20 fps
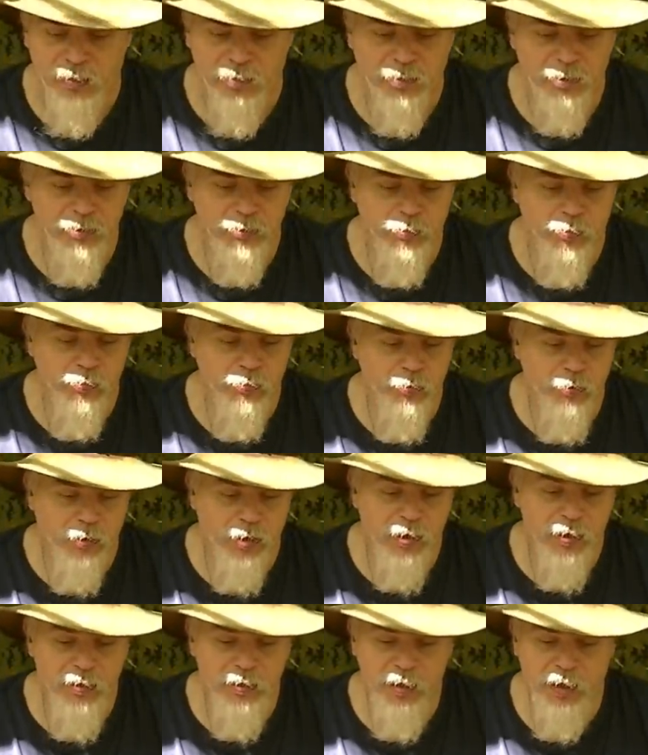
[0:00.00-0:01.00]
These were
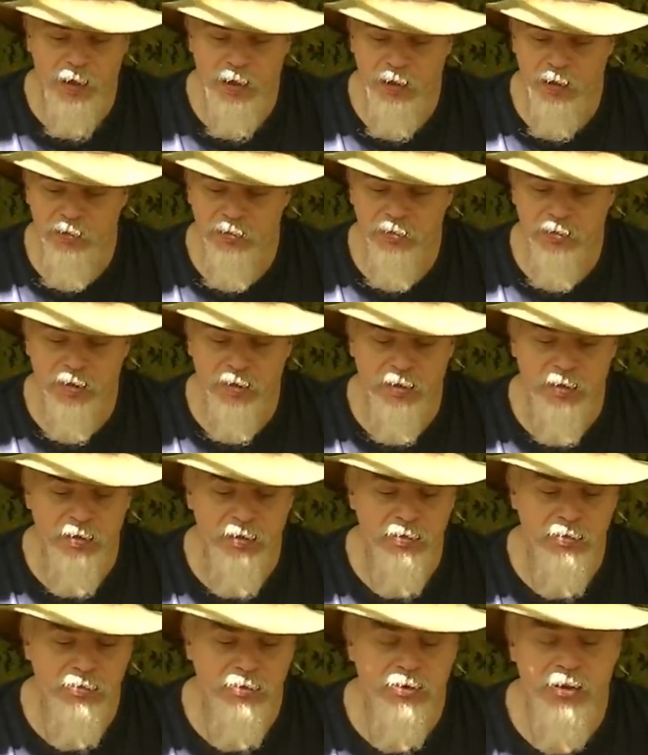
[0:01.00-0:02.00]
great as
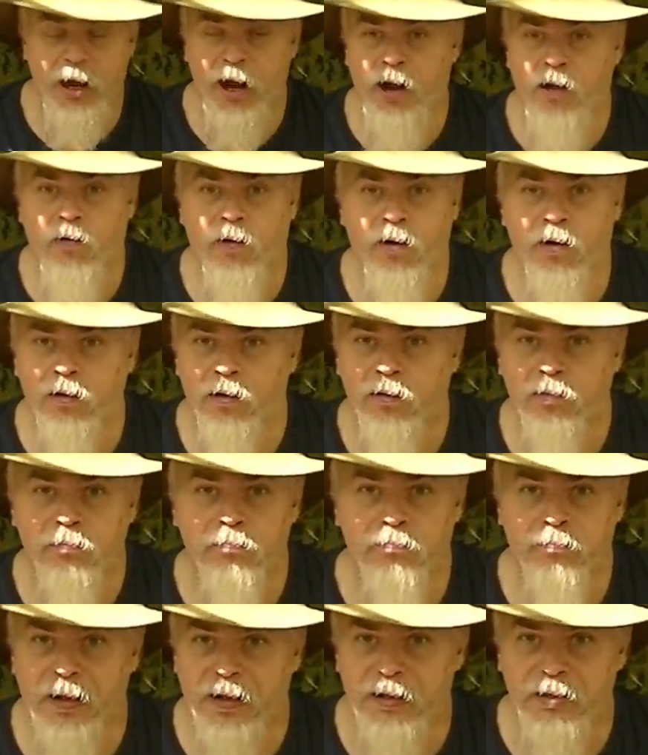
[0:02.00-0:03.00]
the shower
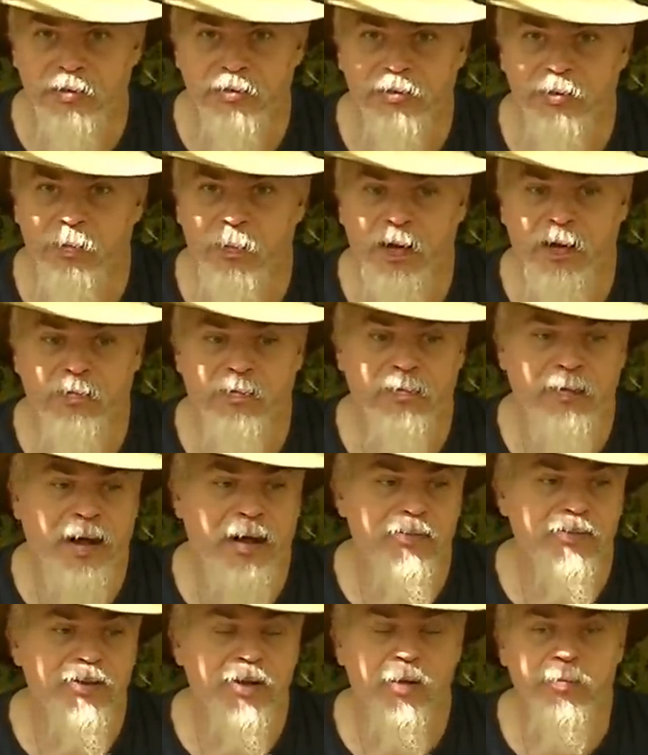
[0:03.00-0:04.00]
base to be able to
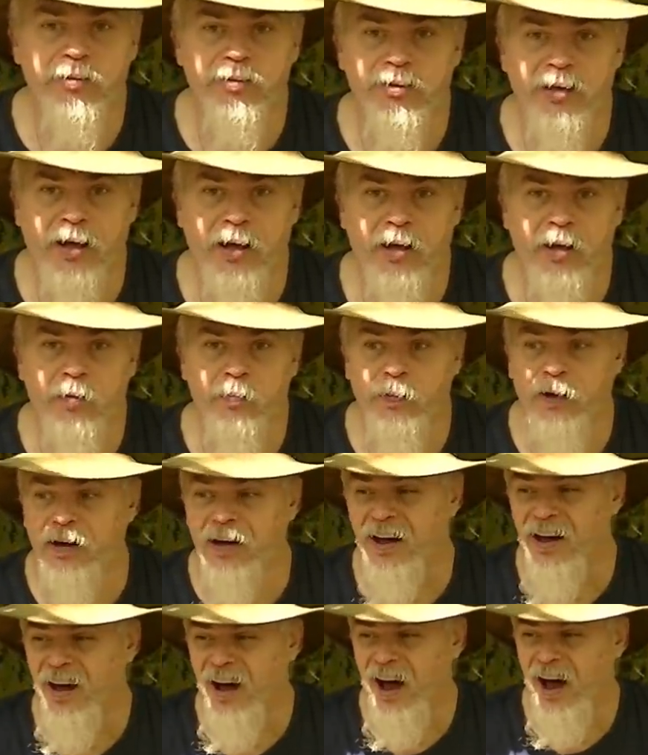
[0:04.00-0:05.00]
have something to stand up in.
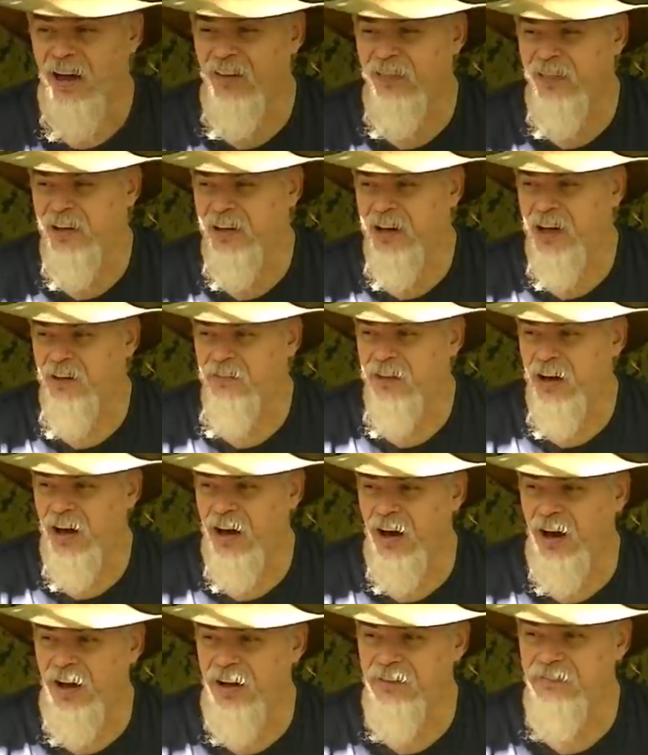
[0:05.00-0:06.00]
I think I've
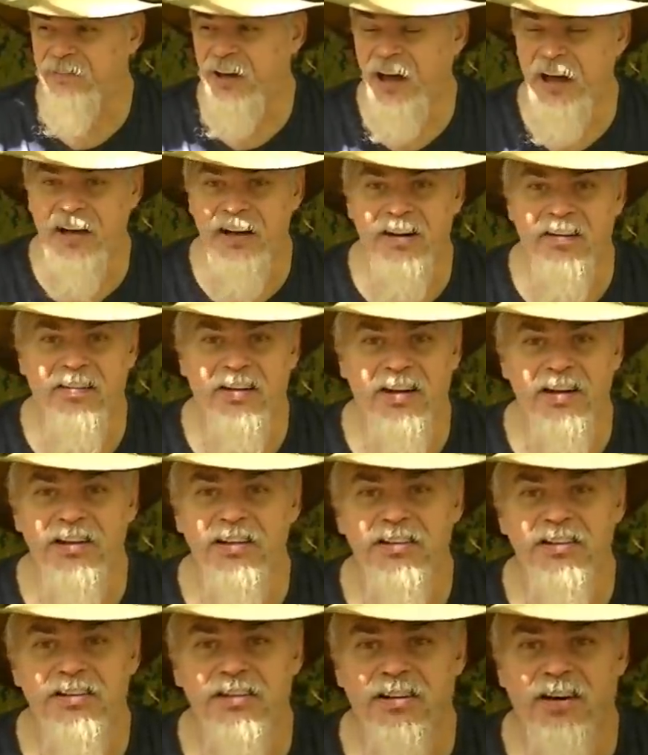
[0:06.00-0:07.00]
got like 8 of
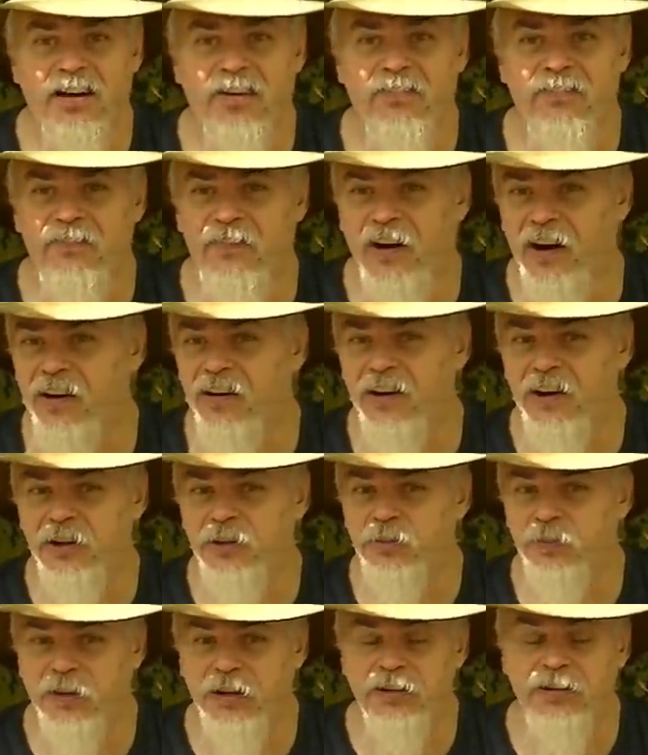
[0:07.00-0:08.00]
these of various
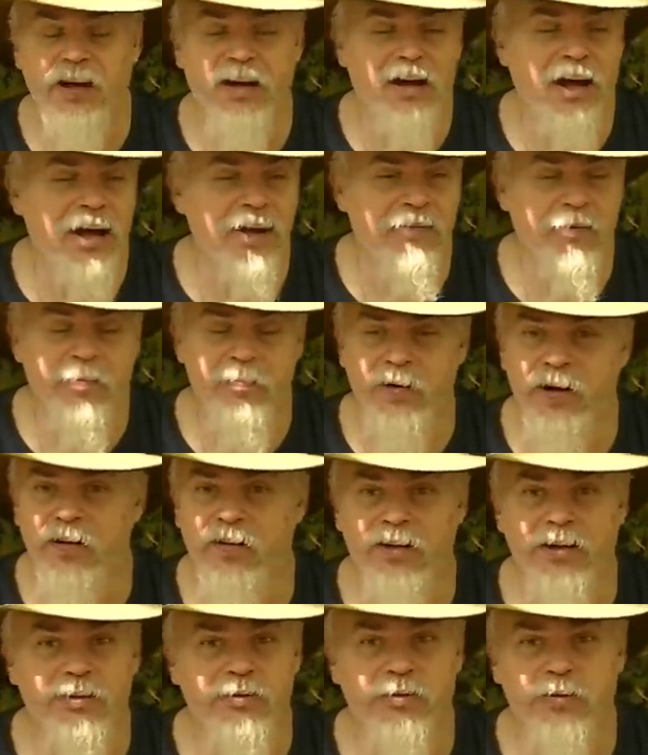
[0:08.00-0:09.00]
pieces, and every bit
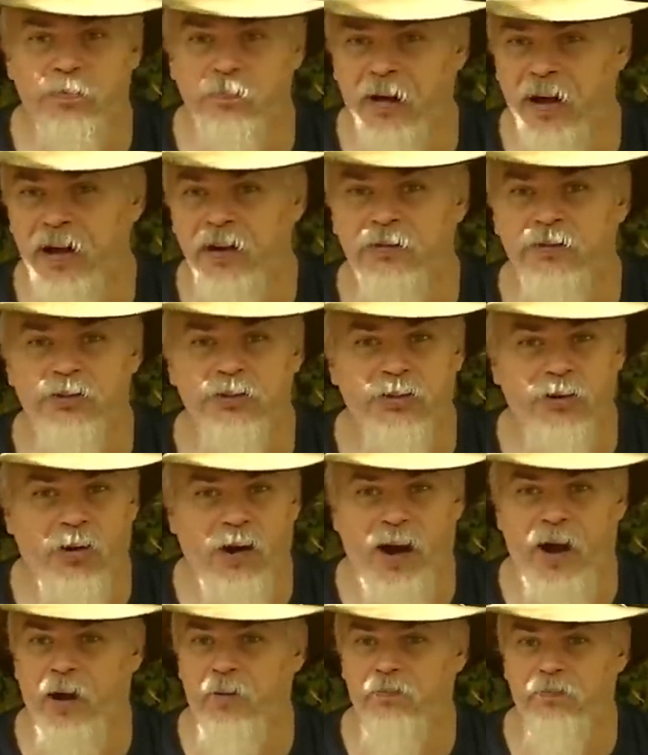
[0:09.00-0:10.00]
of this was made of
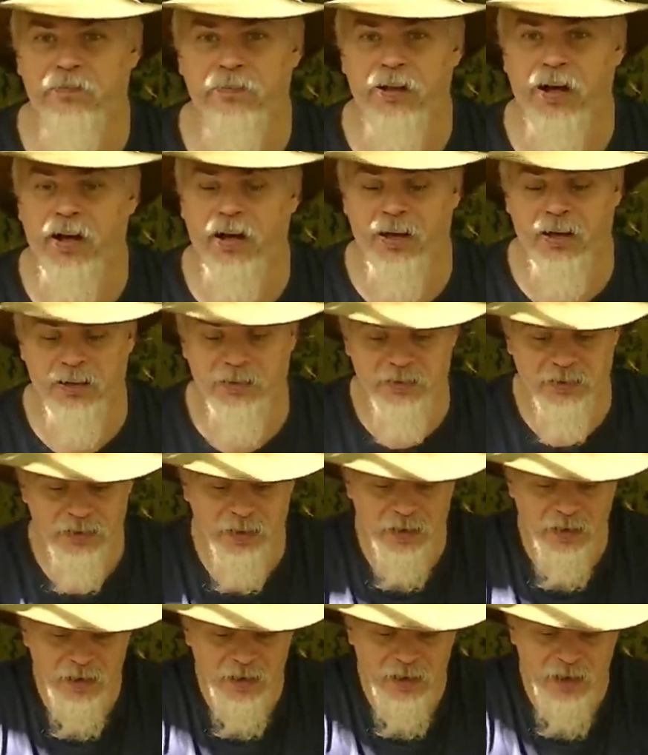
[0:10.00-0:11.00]
scrap, guys.
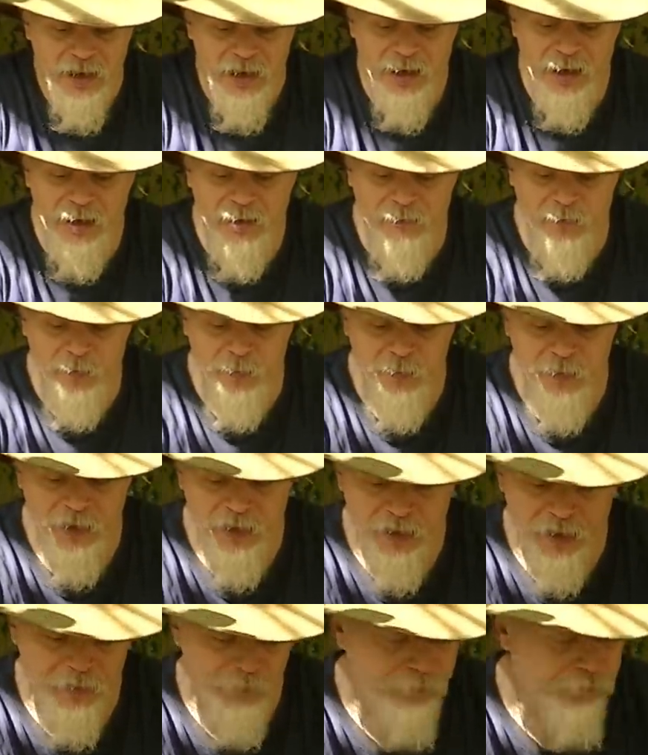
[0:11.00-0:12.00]
Every
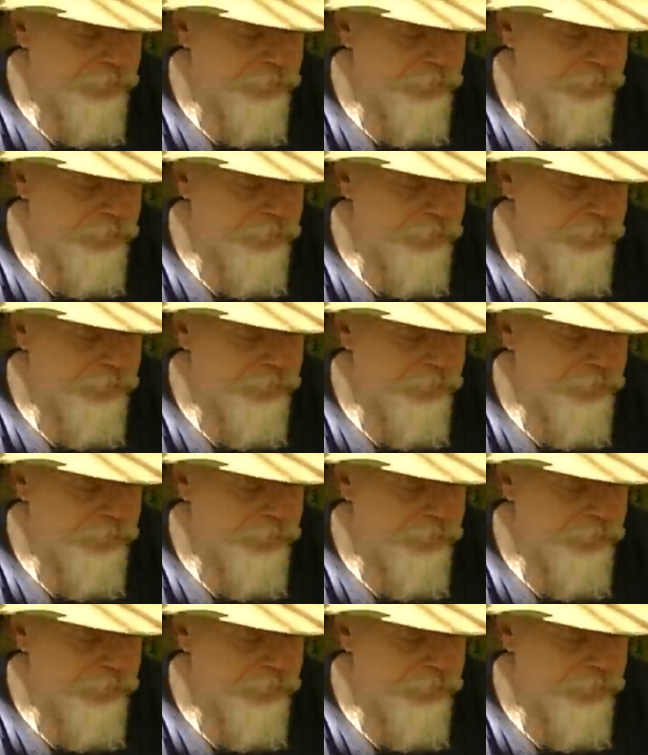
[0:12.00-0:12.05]
bit.